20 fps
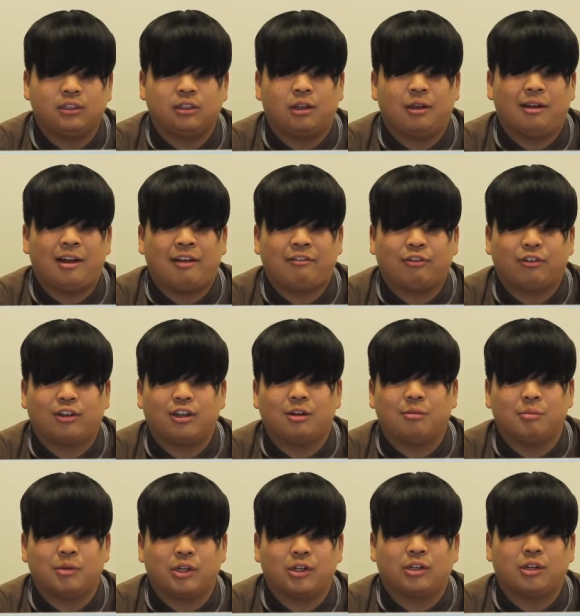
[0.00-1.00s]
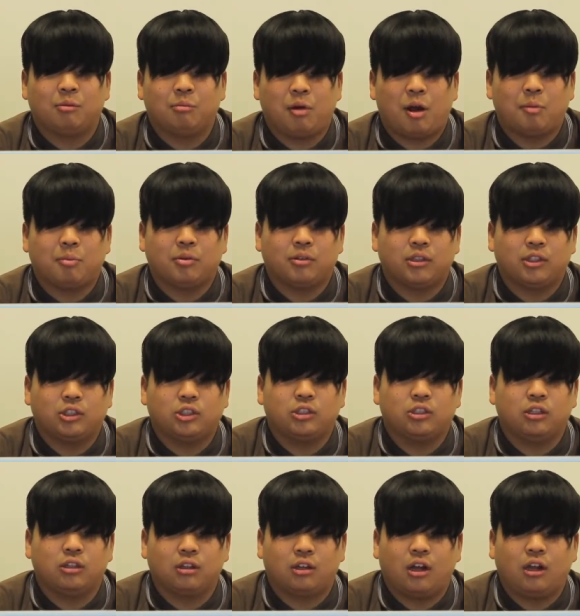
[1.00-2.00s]
the African American population
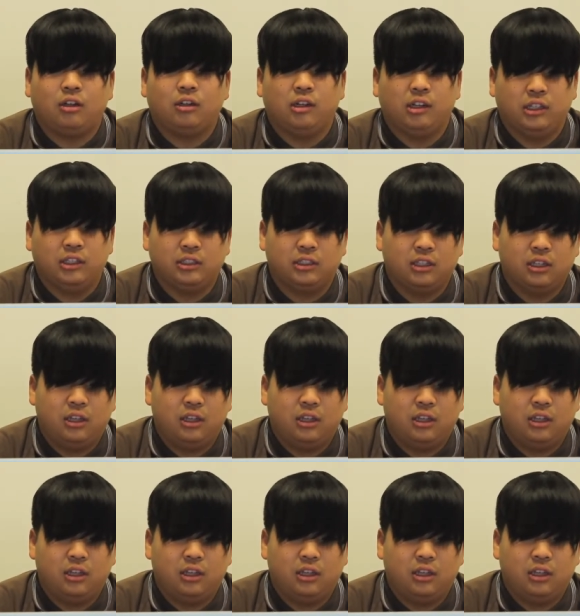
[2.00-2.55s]
in the colonies.